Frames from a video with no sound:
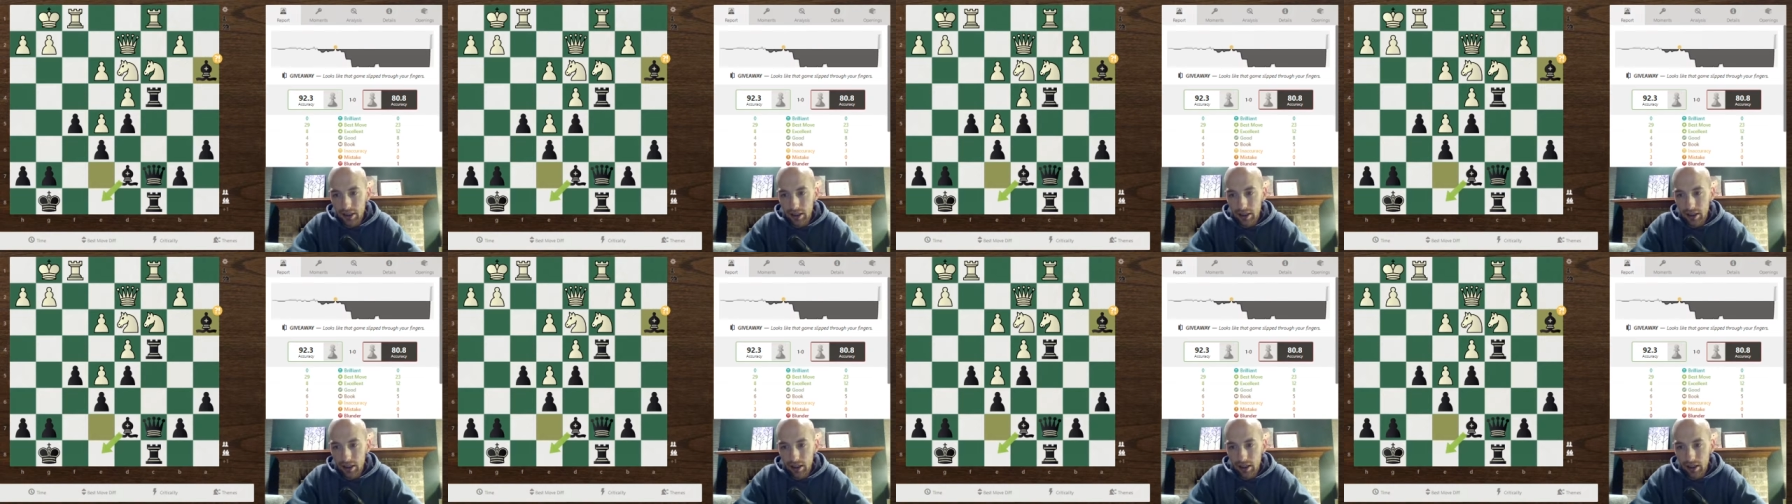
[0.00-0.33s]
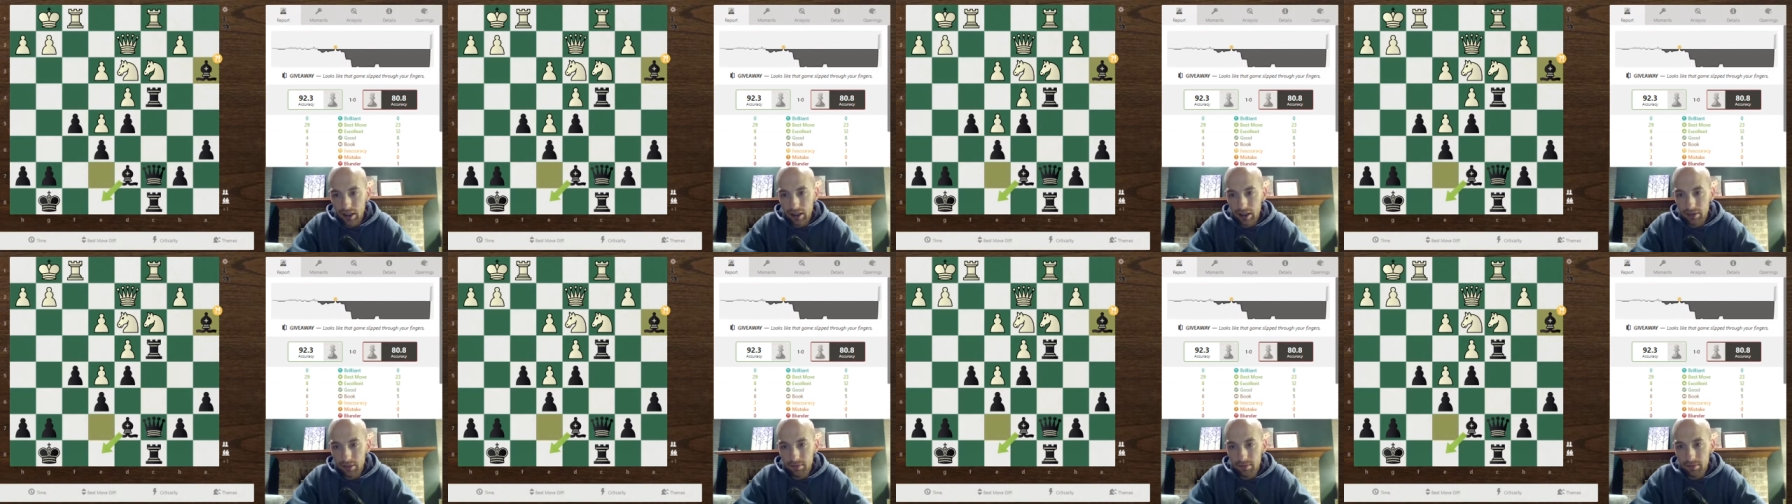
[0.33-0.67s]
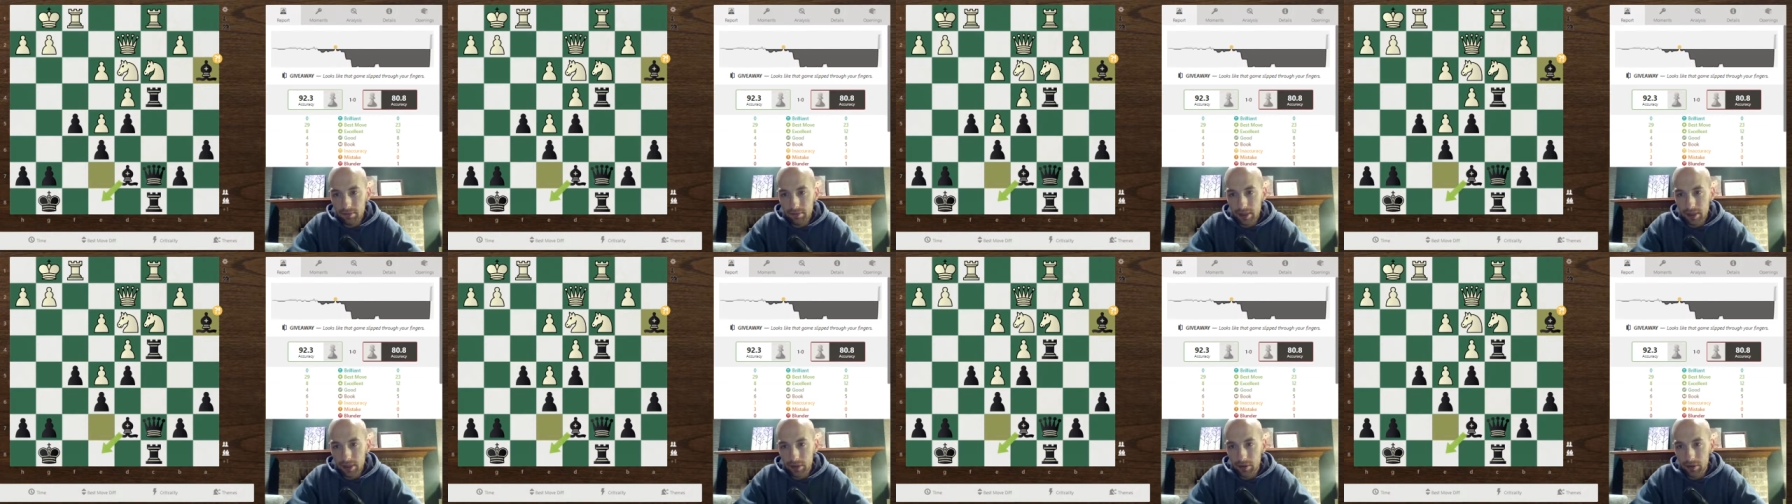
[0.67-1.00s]
And
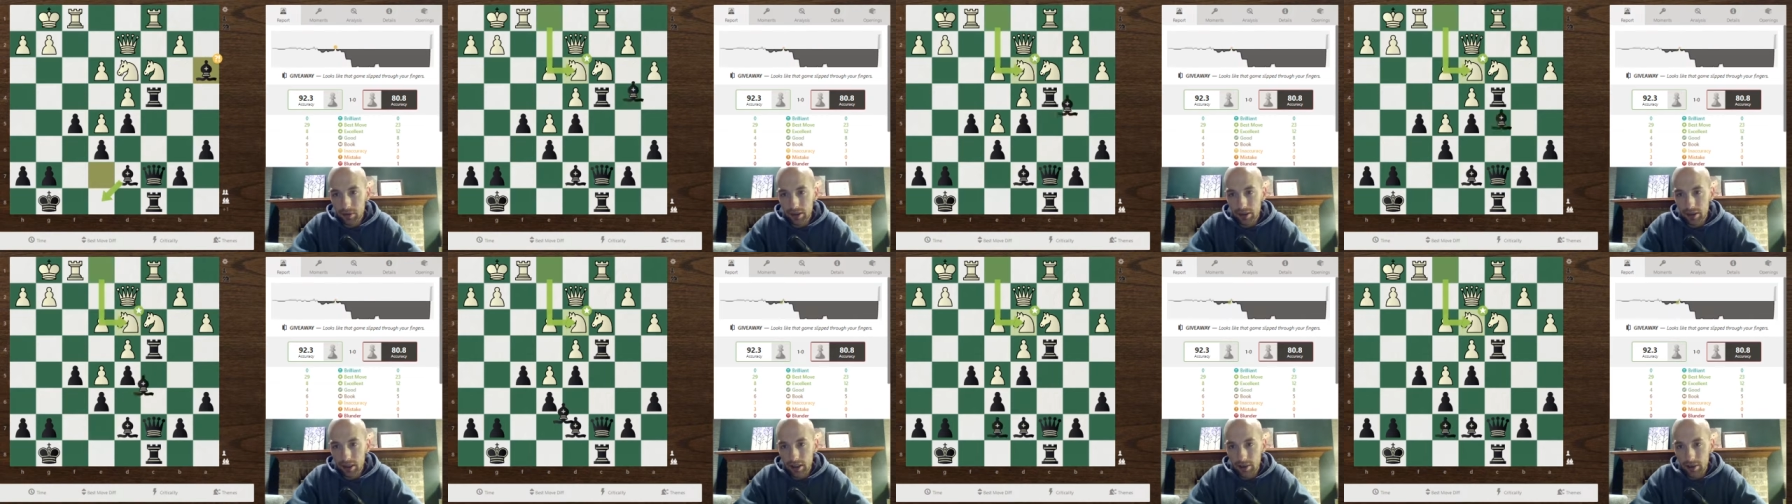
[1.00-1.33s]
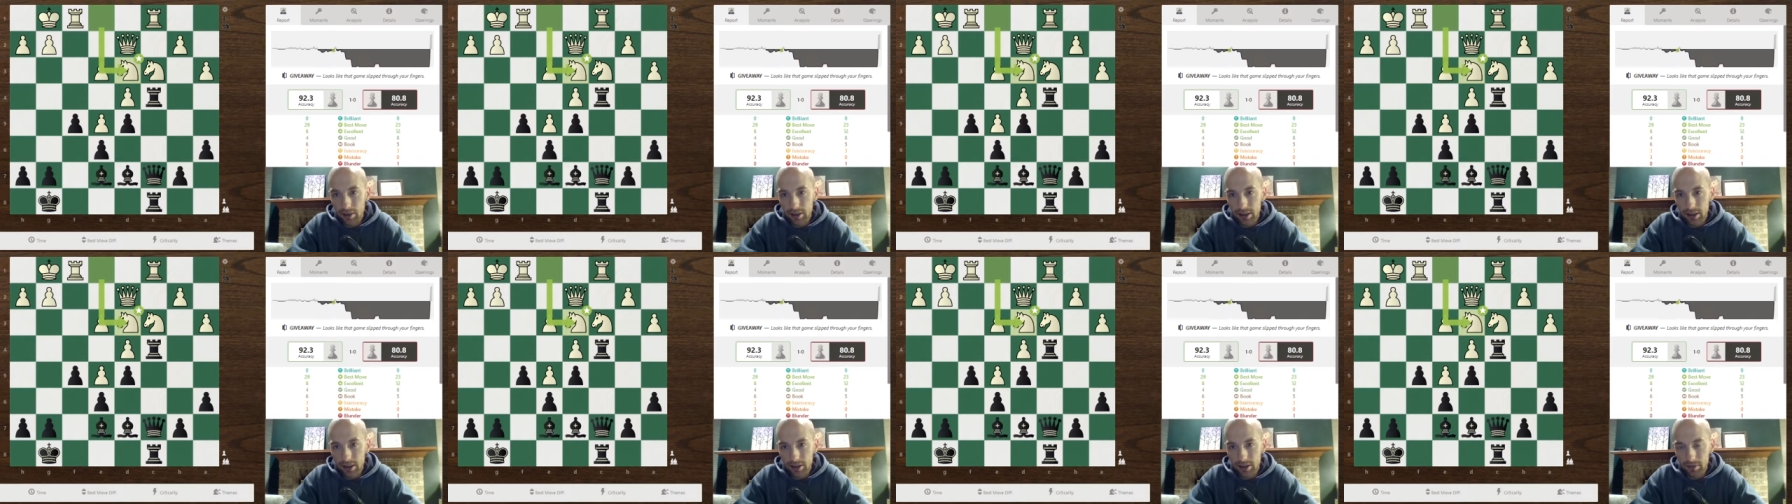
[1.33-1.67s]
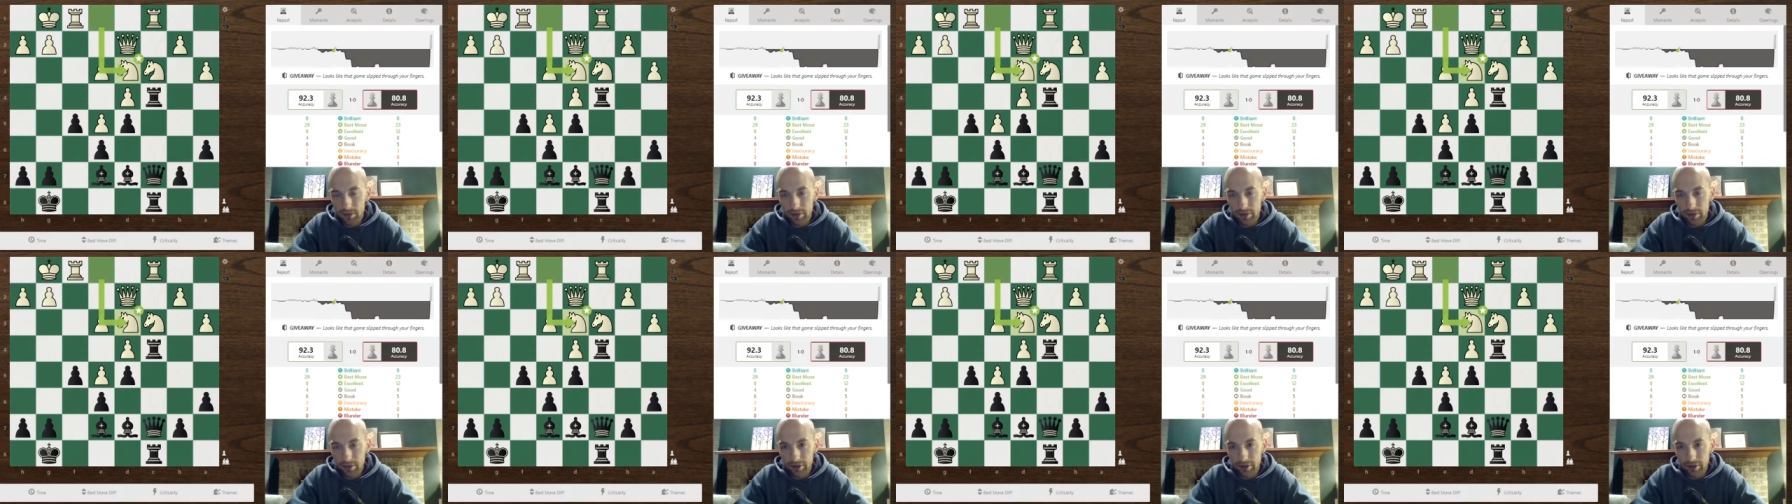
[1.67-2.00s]
we'll talk about this
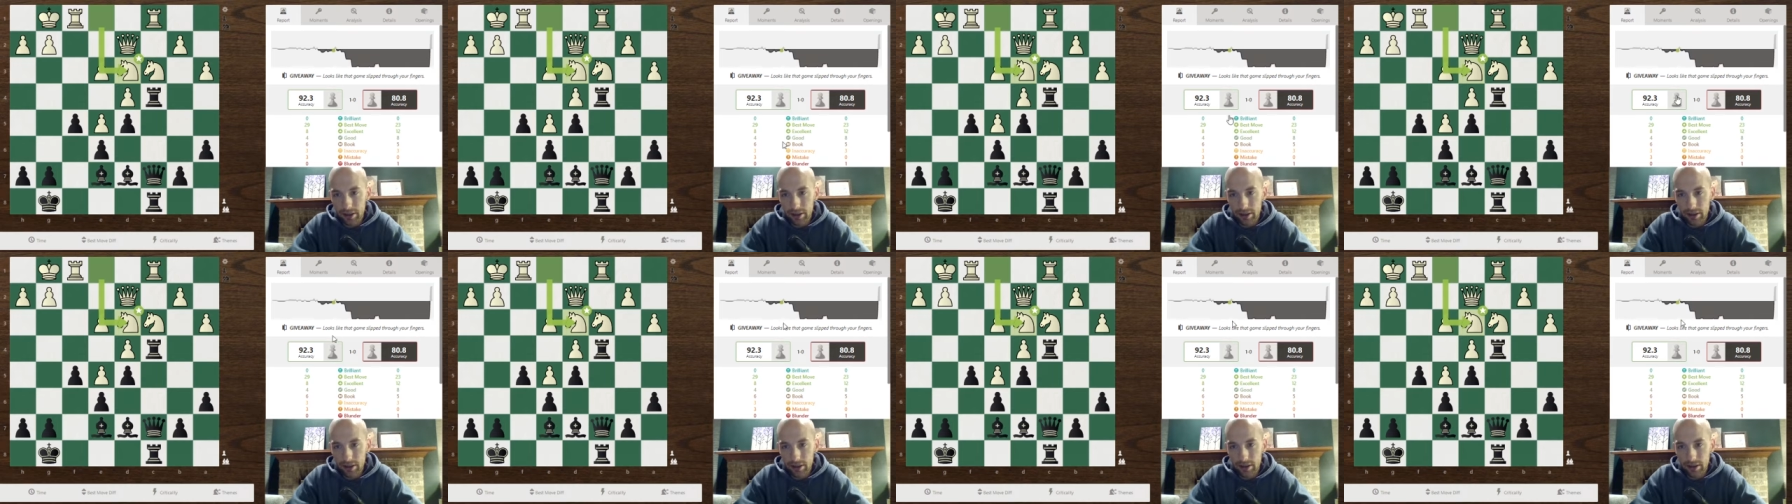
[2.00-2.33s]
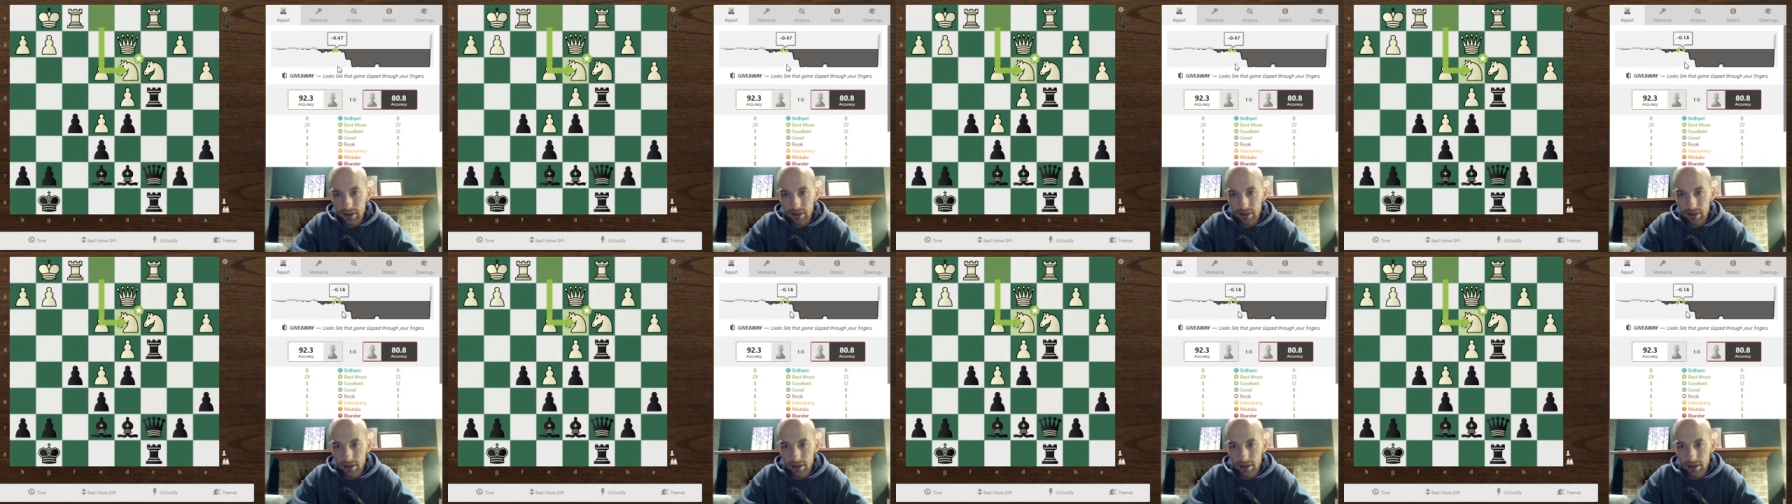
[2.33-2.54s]
move here.